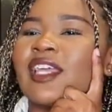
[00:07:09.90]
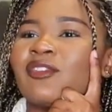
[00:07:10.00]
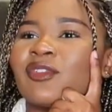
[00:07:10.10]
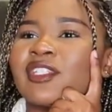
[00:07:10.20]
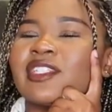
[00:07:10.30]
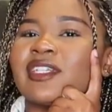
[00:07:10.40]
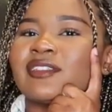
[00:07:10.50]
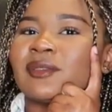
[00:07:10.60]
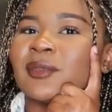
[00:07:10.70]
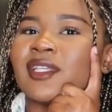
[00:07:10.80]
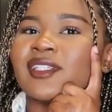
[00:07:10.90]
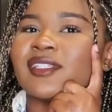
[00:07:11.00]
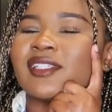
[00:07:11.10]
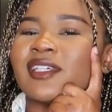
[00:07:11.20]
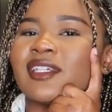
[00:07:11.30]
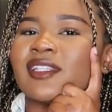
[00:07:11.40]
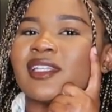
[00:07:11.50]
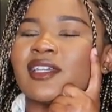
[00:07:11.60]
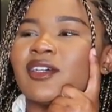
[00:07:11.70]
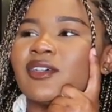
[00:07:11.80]
had reached out to me and said
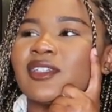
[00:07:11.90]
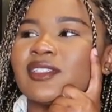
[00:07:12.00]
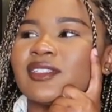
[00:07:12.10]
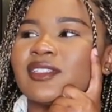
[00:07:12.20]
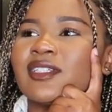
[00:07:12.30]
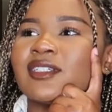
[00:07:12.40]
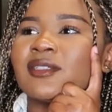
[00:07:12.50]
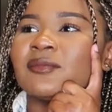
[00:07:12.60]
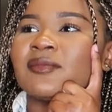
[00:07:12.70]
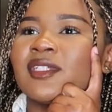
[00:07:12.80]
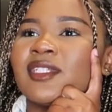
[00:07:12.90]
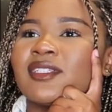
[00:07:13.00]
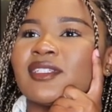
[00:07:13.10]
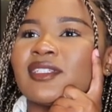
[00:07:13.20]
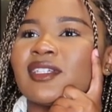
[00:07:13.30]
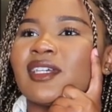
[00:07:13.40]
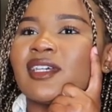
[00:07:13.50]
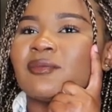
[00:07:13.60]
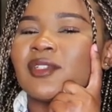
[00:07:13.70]
like, oh, not this time, da da da.